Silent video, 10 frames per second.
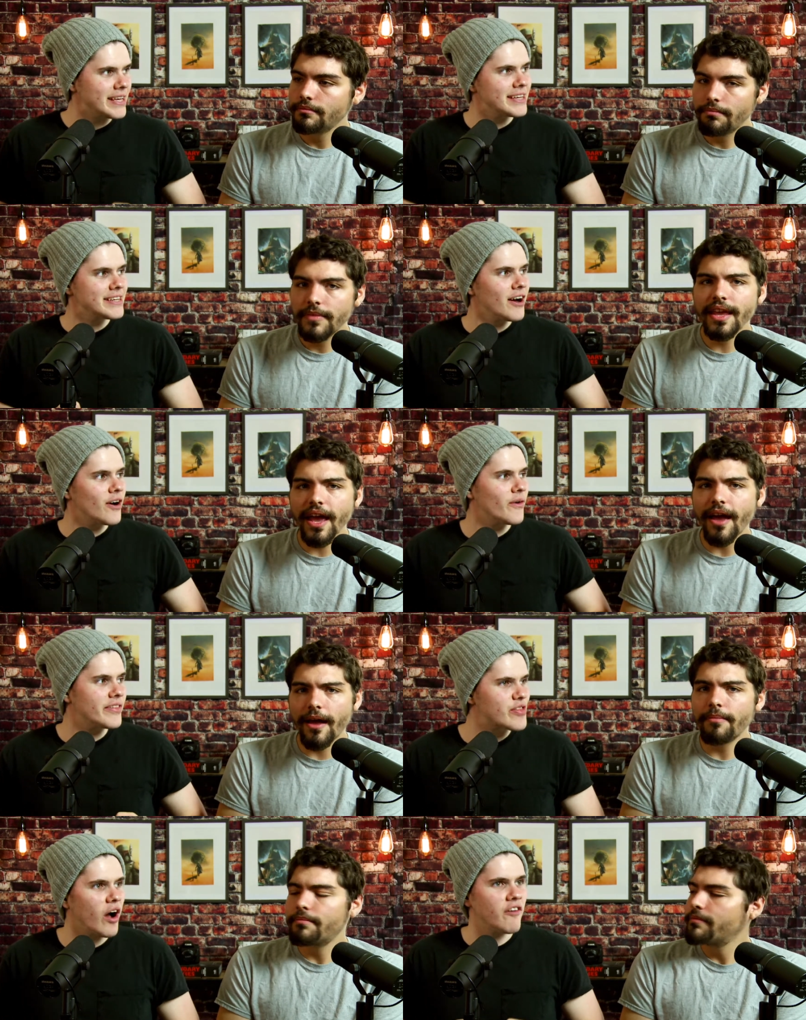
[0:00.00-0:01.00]
Speaker 1: ego yeah.
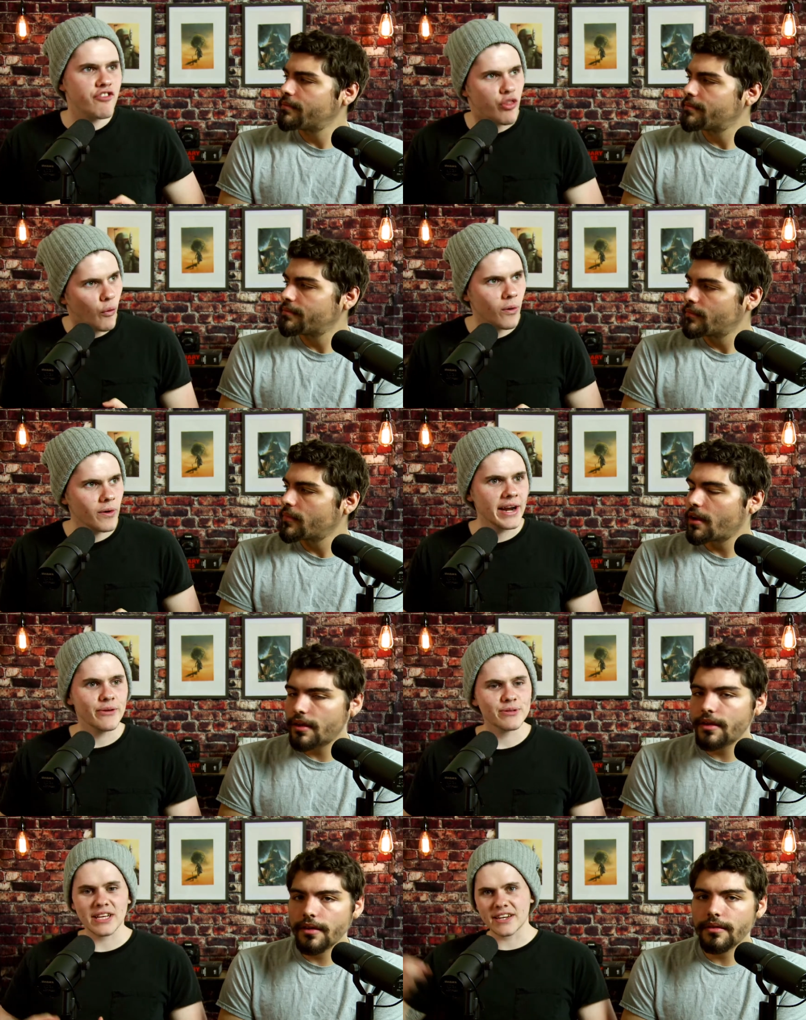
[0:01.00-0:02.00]
and, of Thor, and it
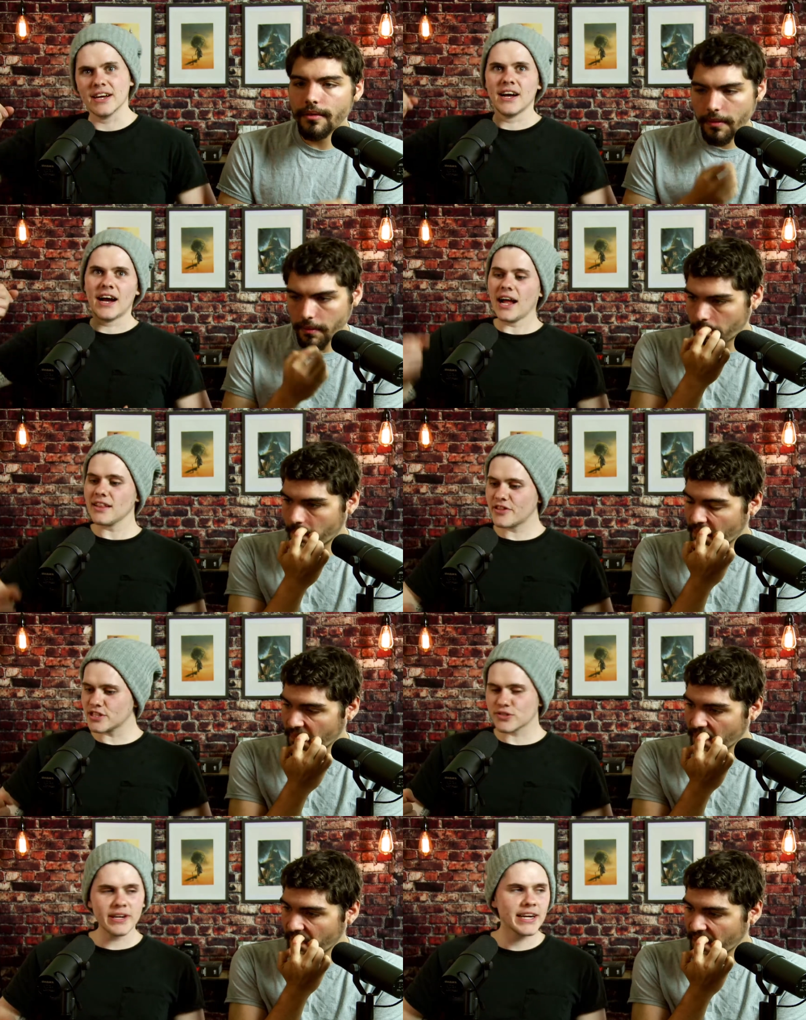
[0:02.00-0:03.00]
was like I love this
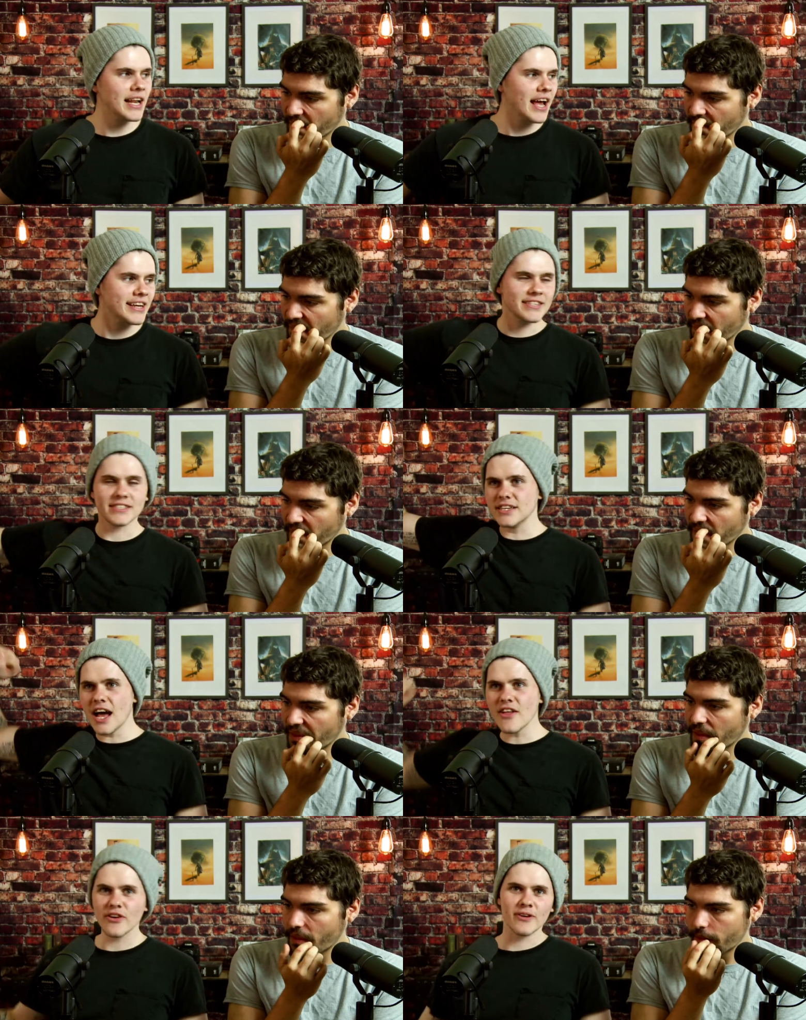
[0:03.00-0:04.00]
drink, I like it,
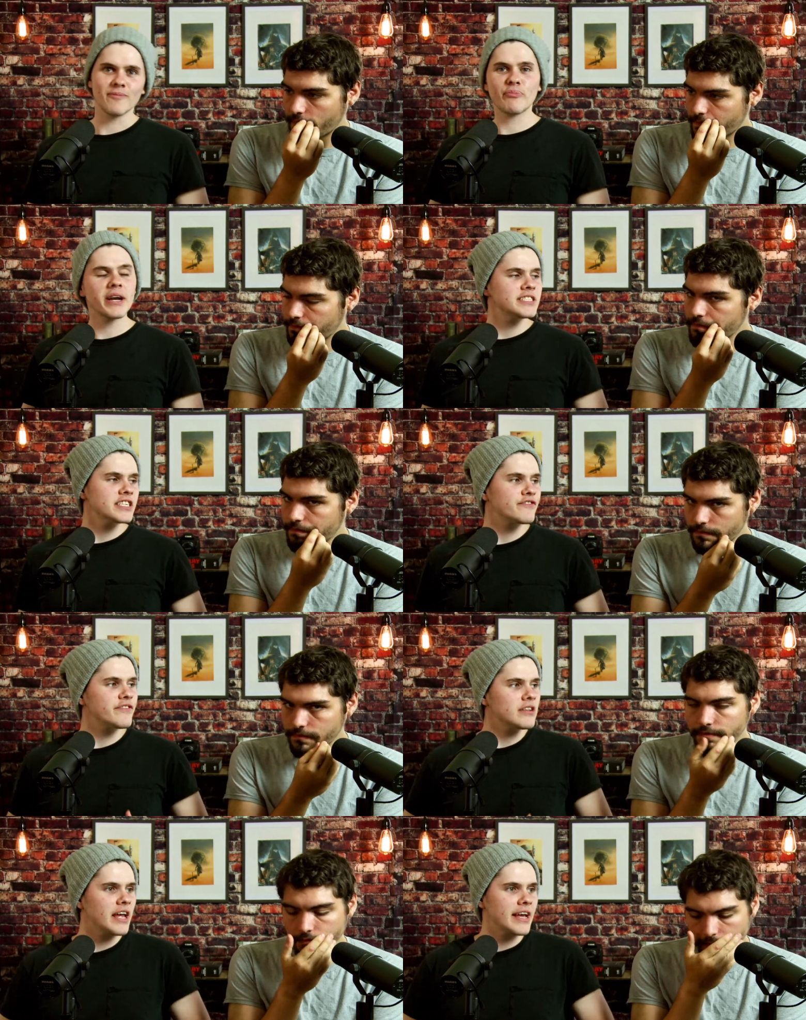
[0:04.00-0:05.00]
another. But it mm-hmm. just
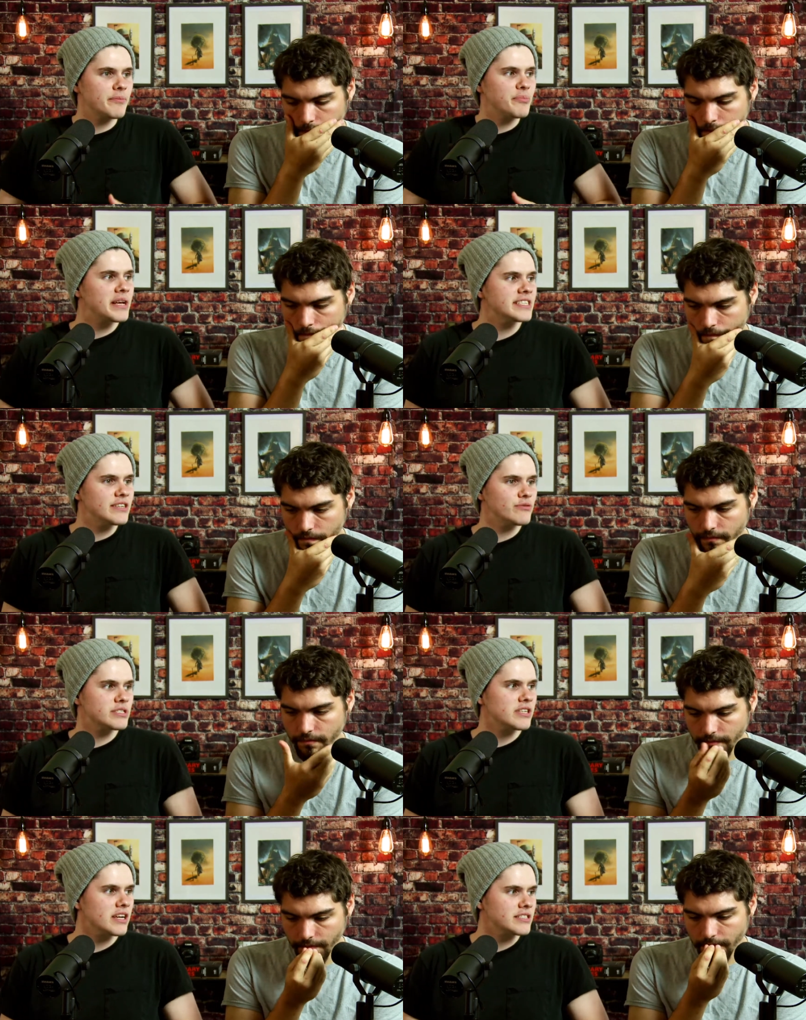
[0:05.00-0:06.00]
felt like because he was
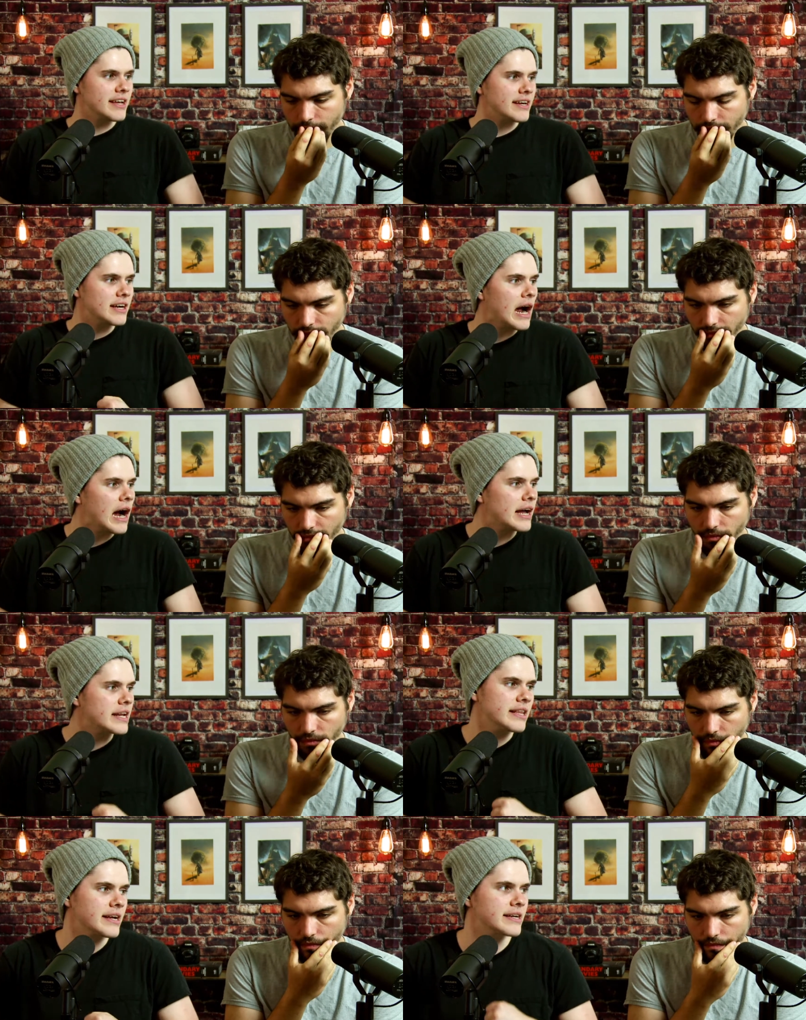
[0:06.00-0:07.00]
such like a god
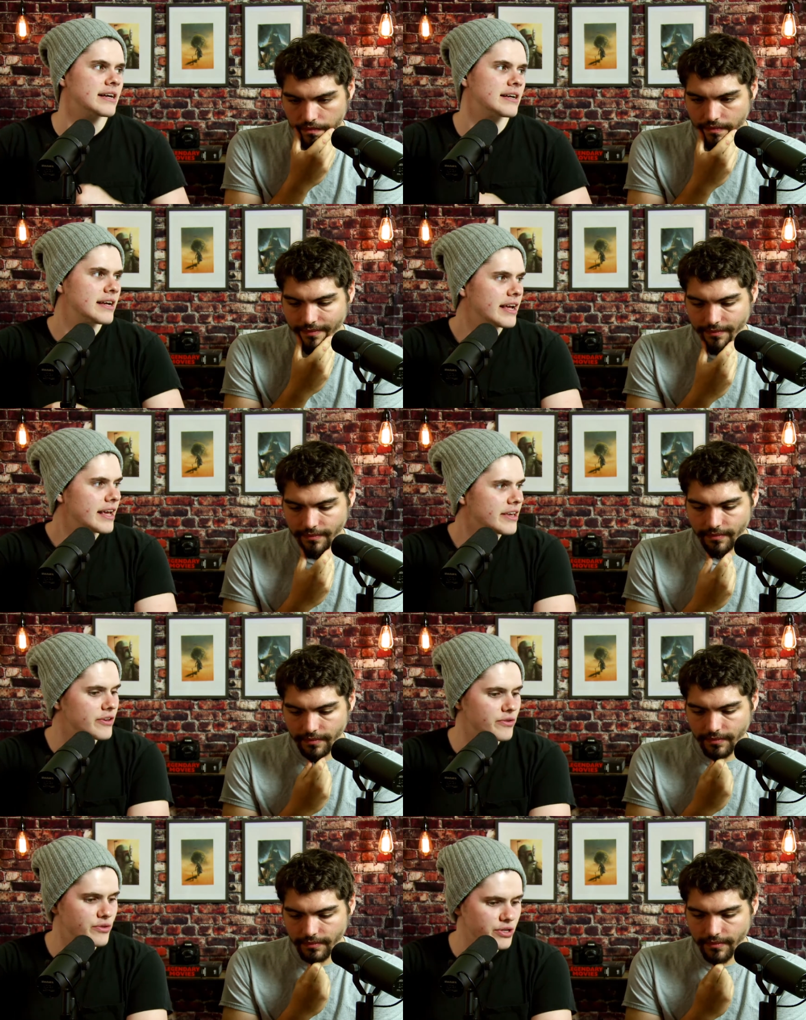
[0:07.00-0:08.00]
and like a
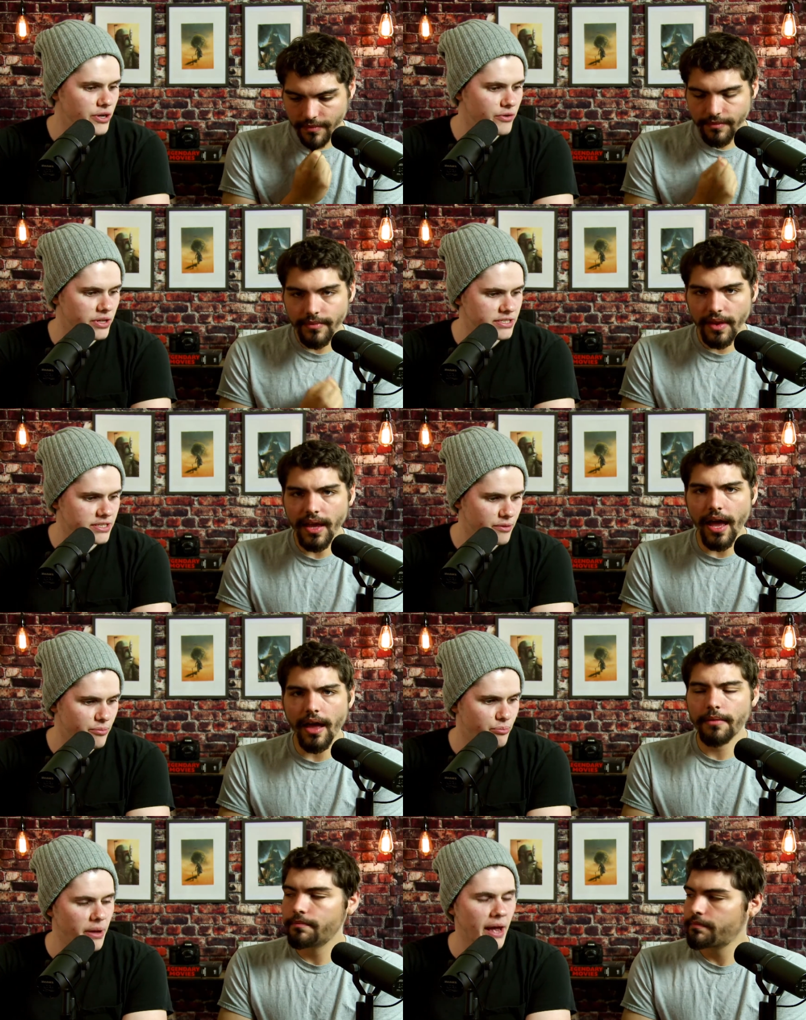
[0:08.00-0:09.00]
you you know this yeah,
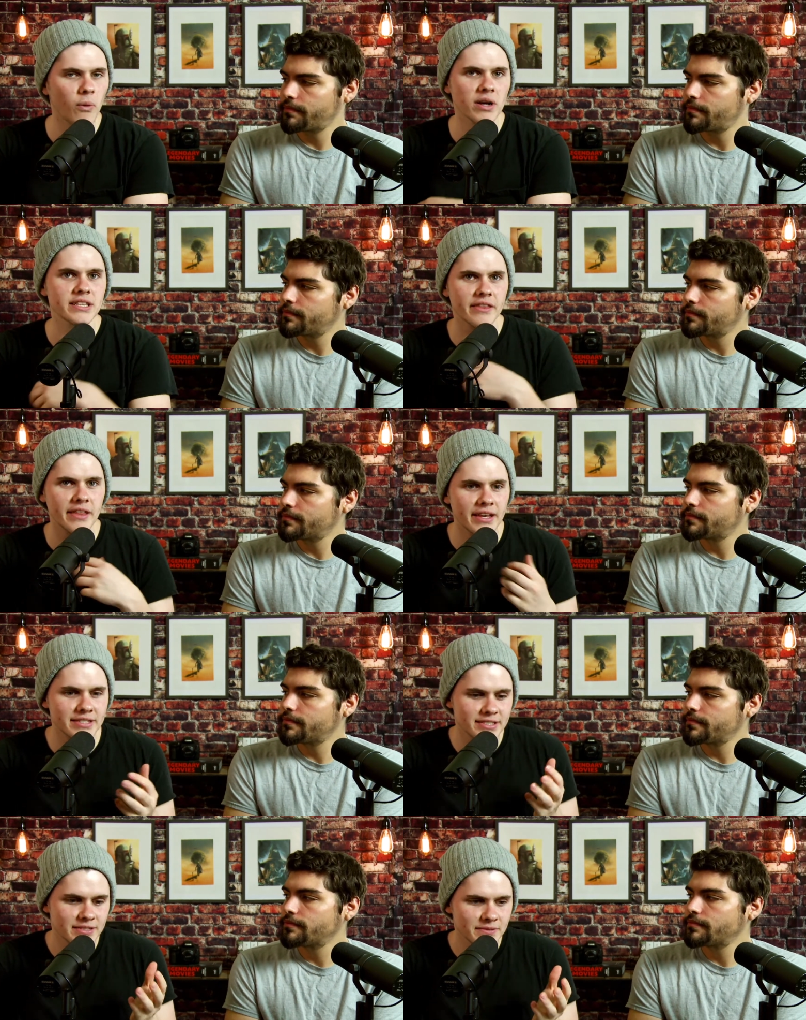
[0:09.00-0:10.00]
it wasn't
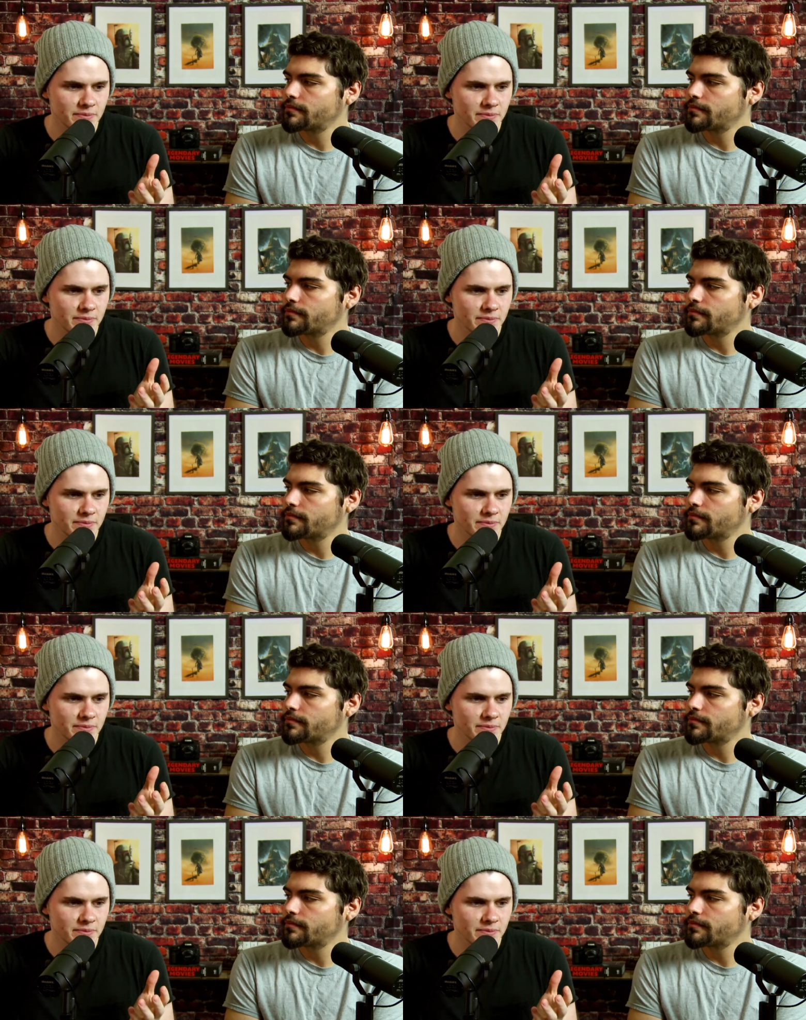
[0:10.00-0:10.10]
this